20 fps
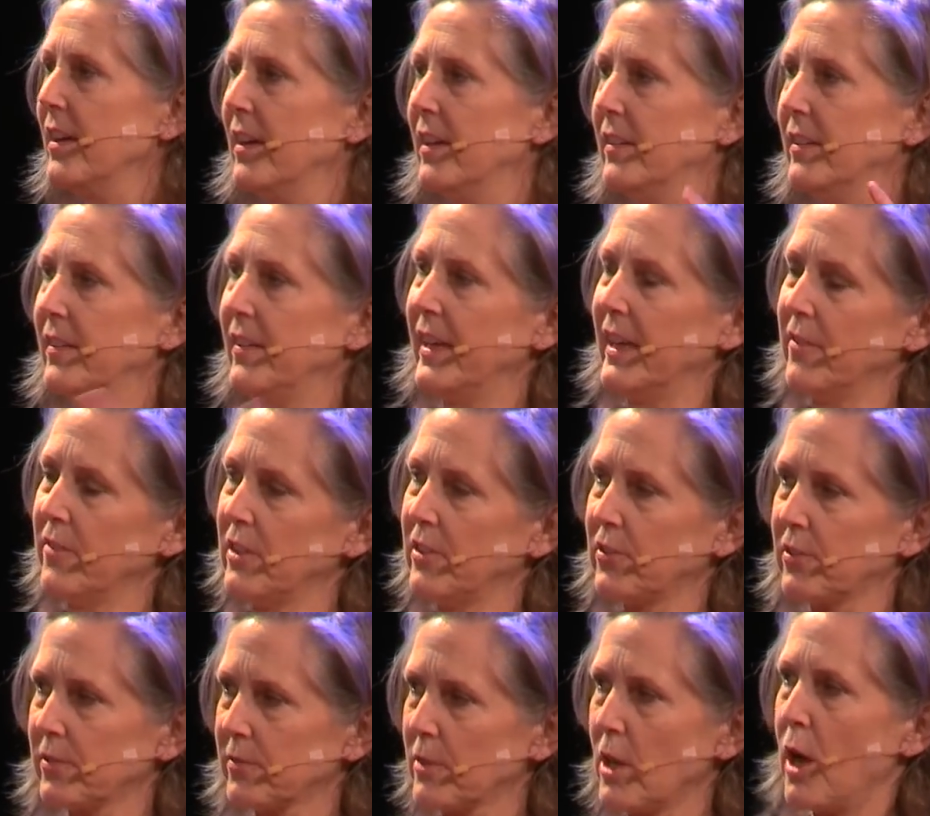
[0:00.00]
And then they have
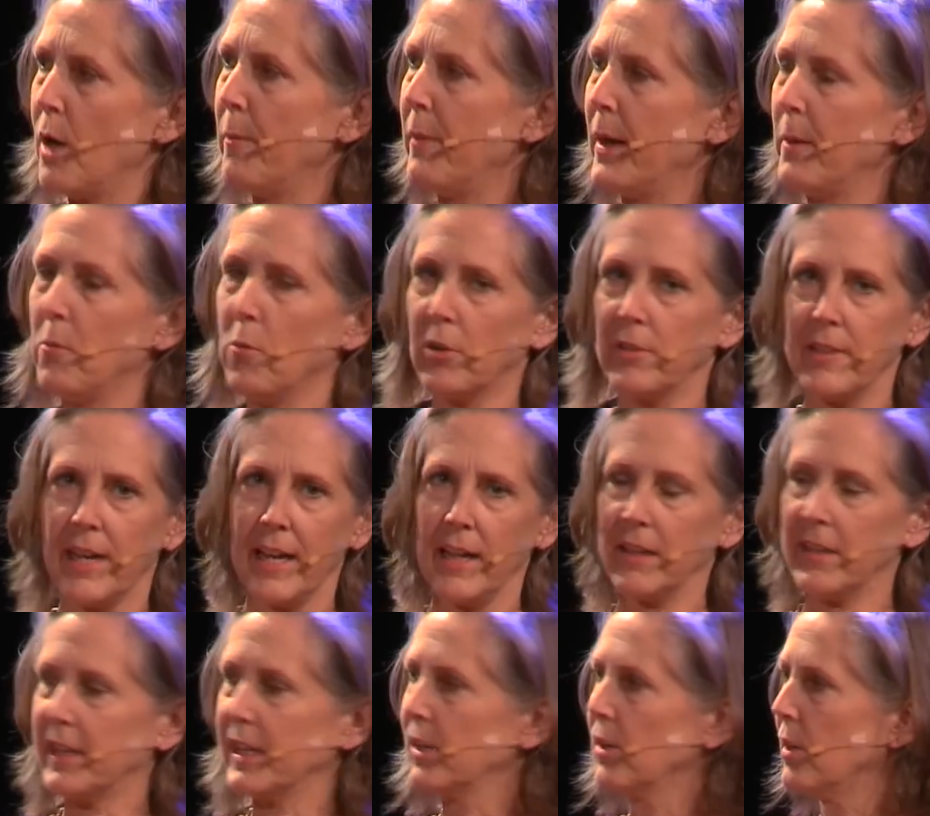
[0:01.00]
these combat
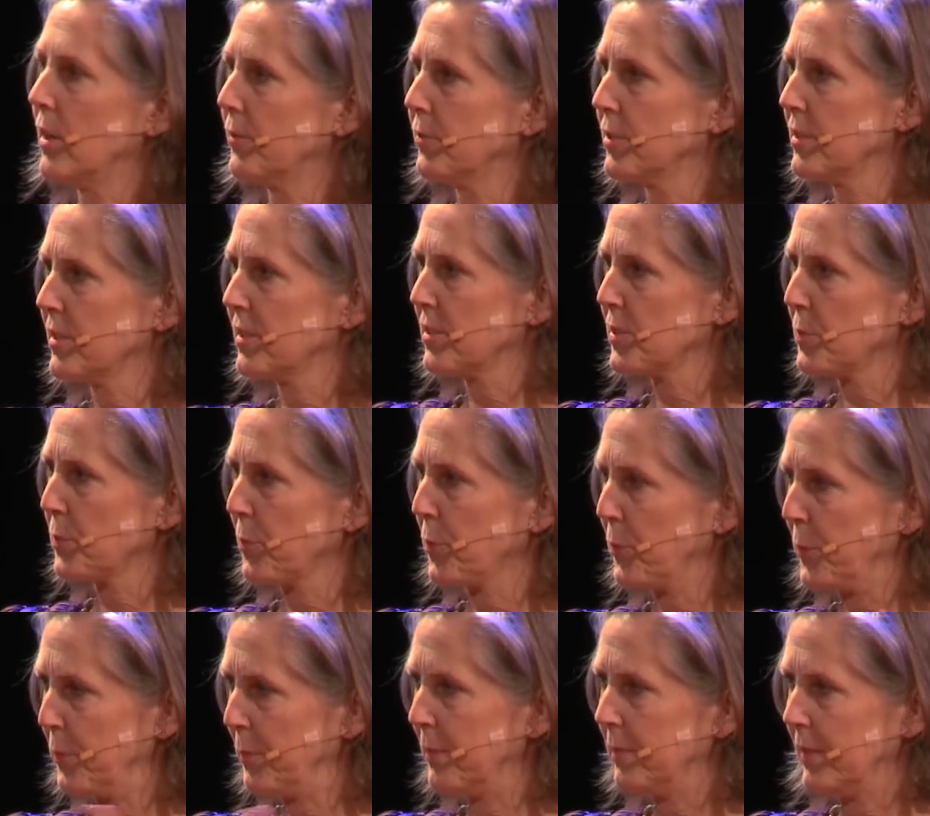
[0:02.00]
mortality conferences with
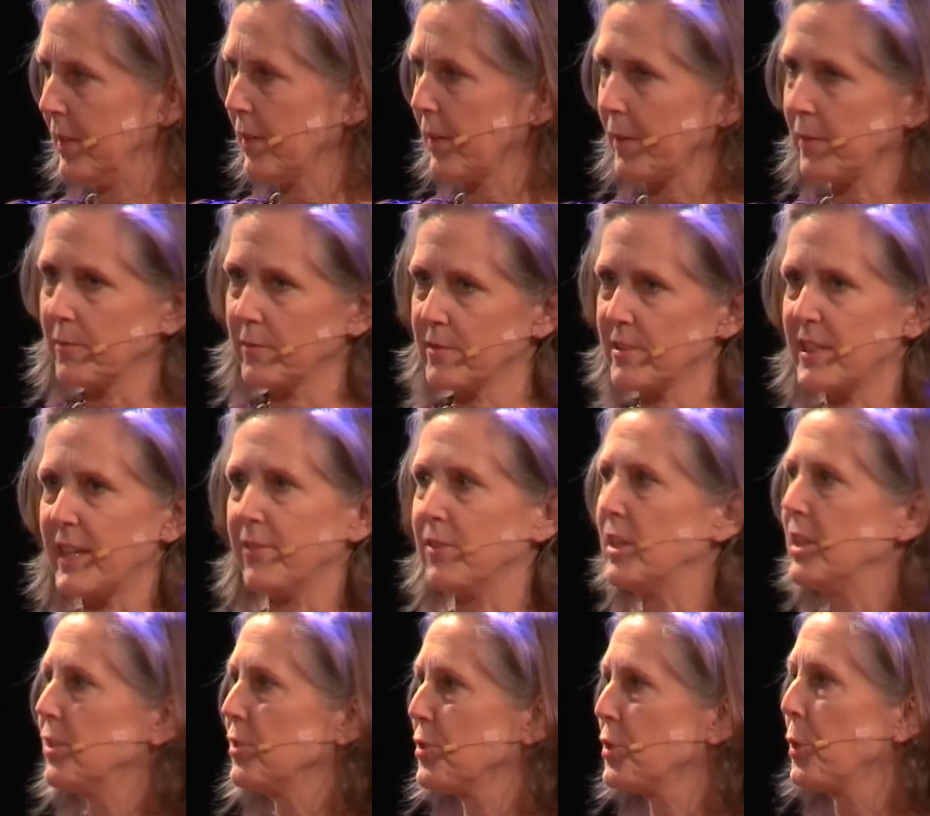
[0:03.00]
you know, like
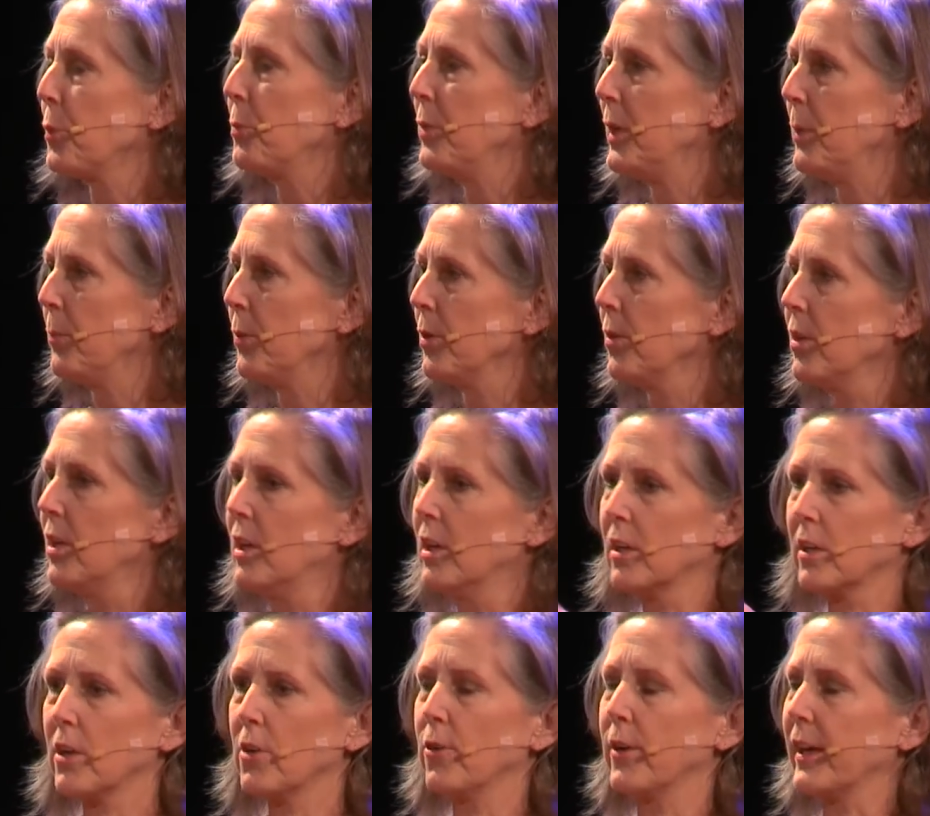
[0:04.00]
70 or so people
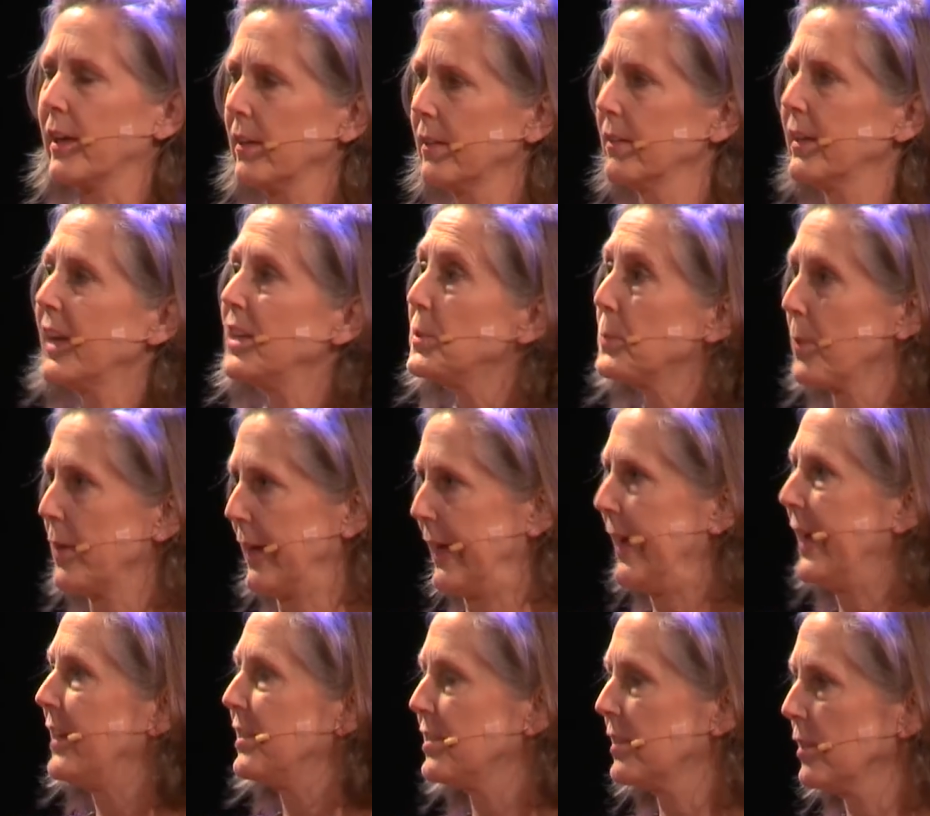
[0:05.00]
going case by
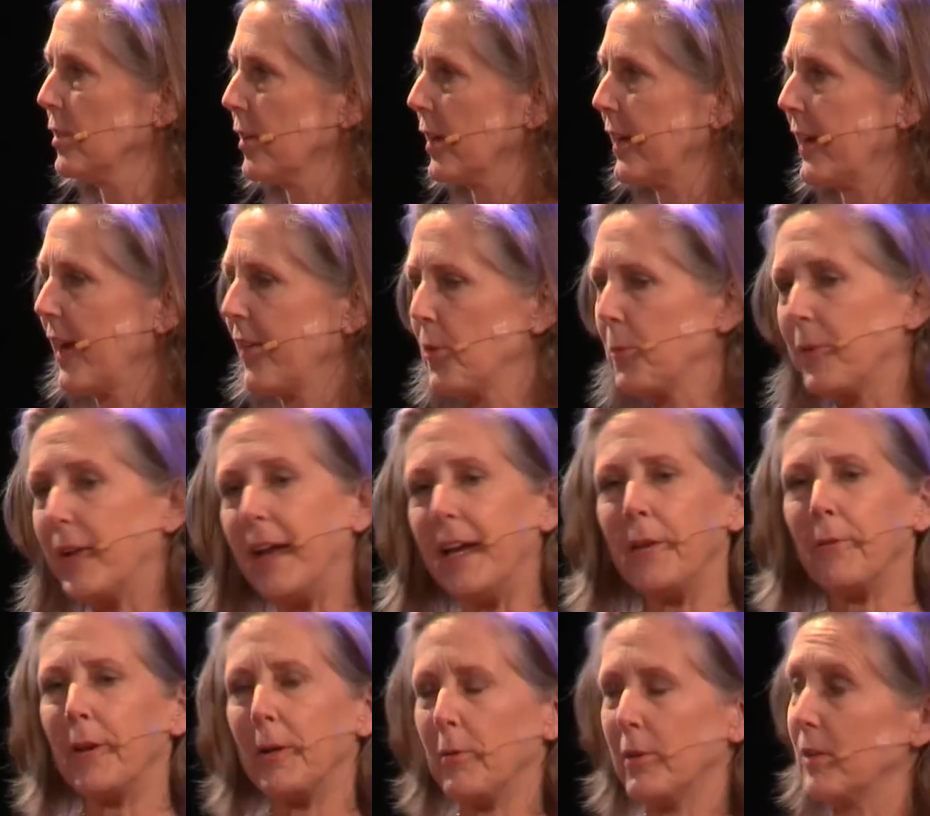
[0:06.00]
case and looking at it. But
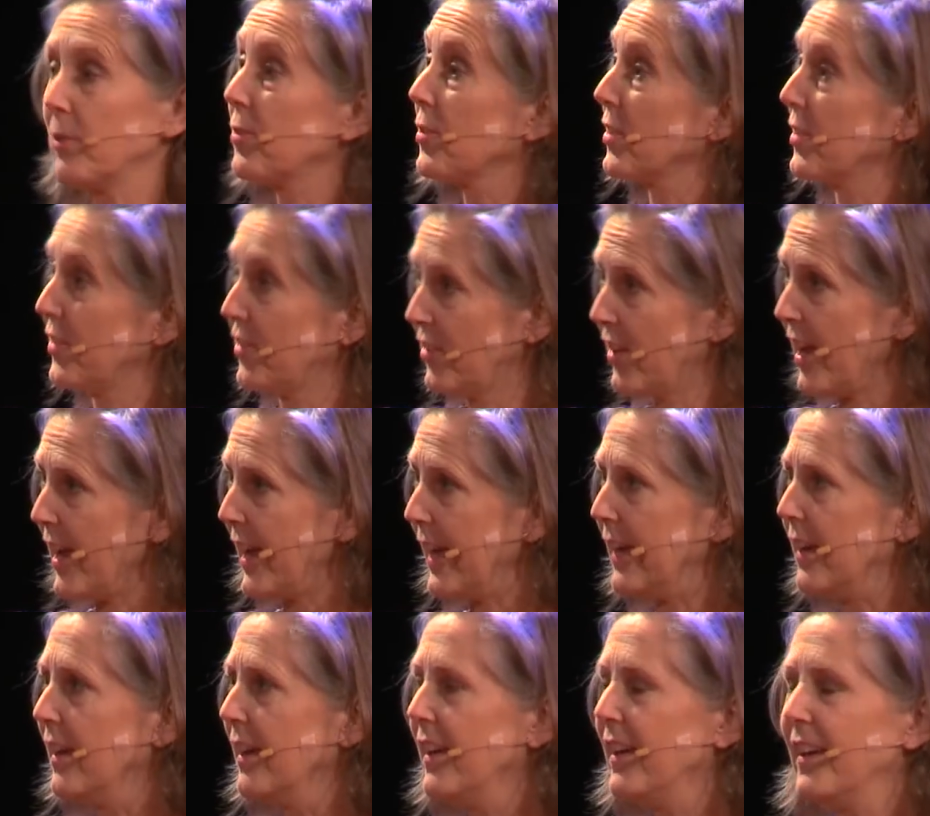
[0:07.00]
anyway, what I was going to
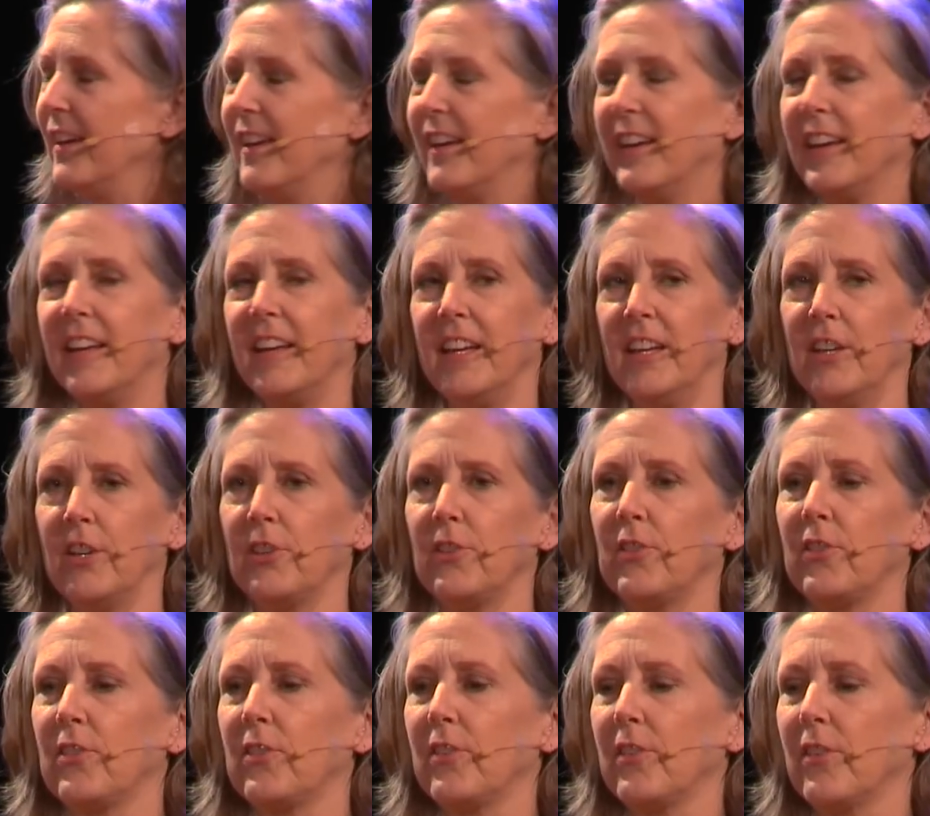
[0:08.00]
say
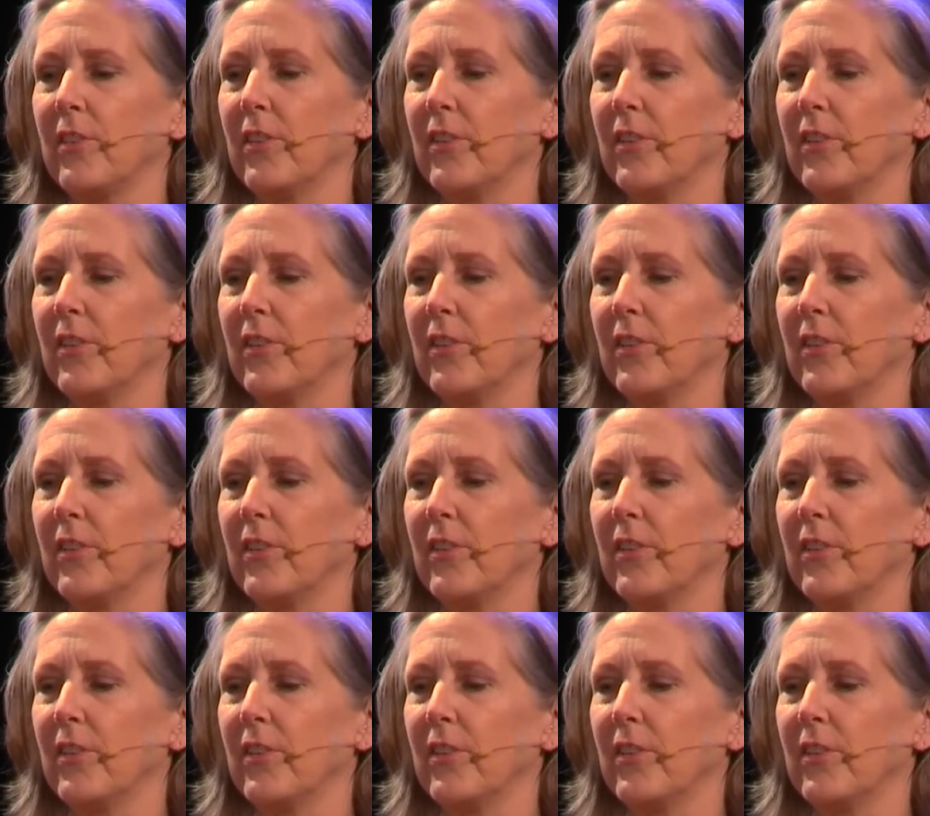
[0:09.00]
is